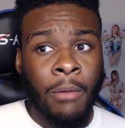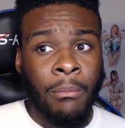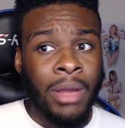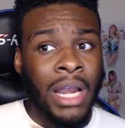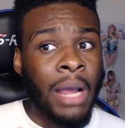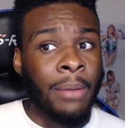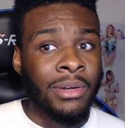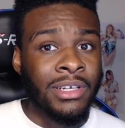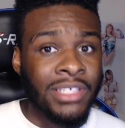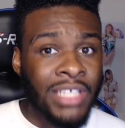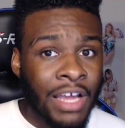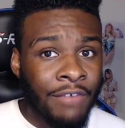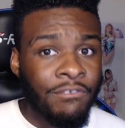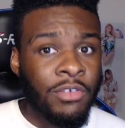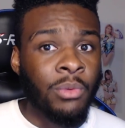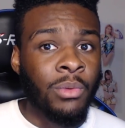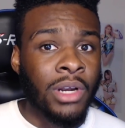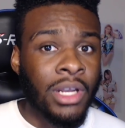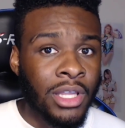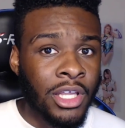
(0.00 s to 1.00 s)
but I would
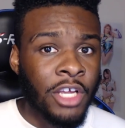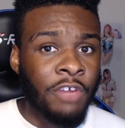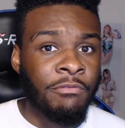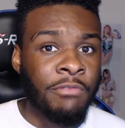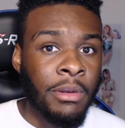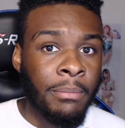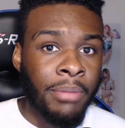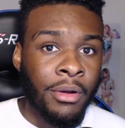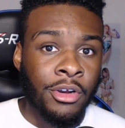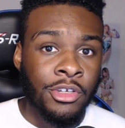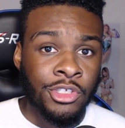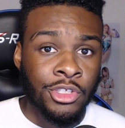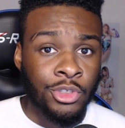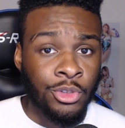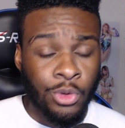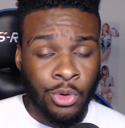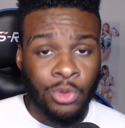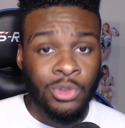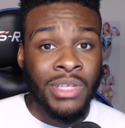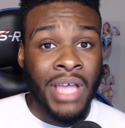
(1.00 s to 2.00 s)
definitely want to learn from the
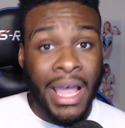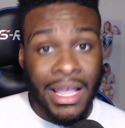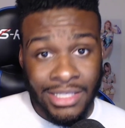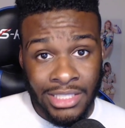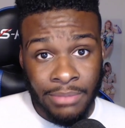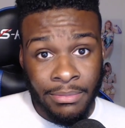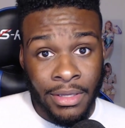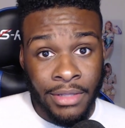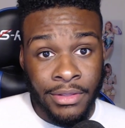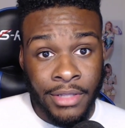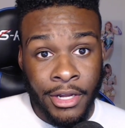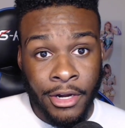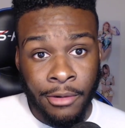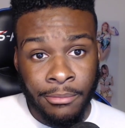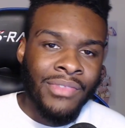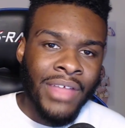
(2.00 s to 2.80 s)
person who's actually been there.